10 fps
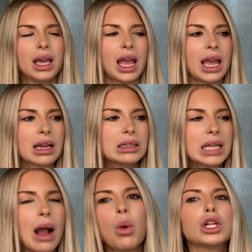And
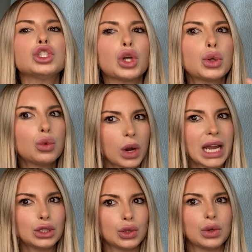I want to show you what I
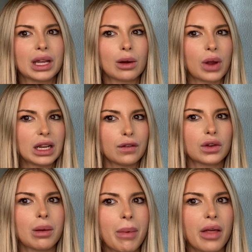do to get ready for
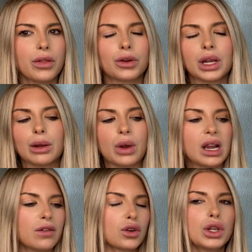the month, or get
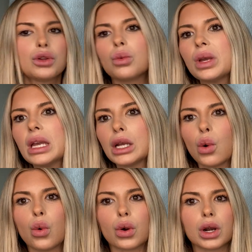ready for a new week,
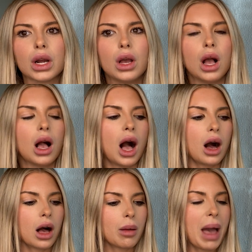or
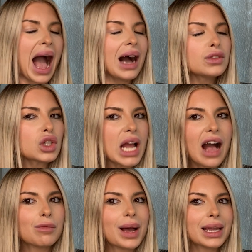after I
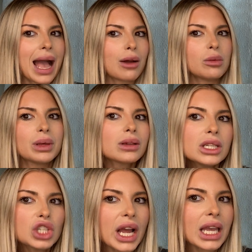have my accountability
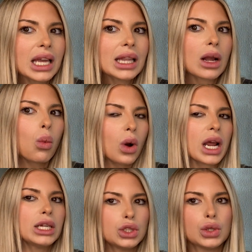check-in, like what
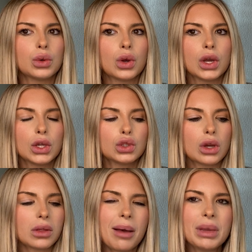I do. So
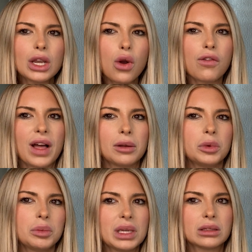let me know if that
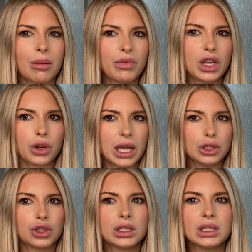would be something you're
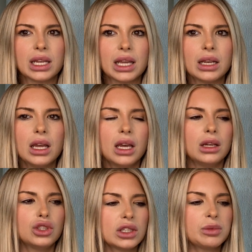interested in,
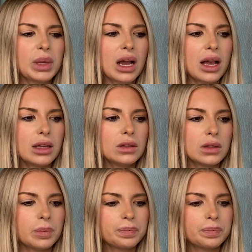just because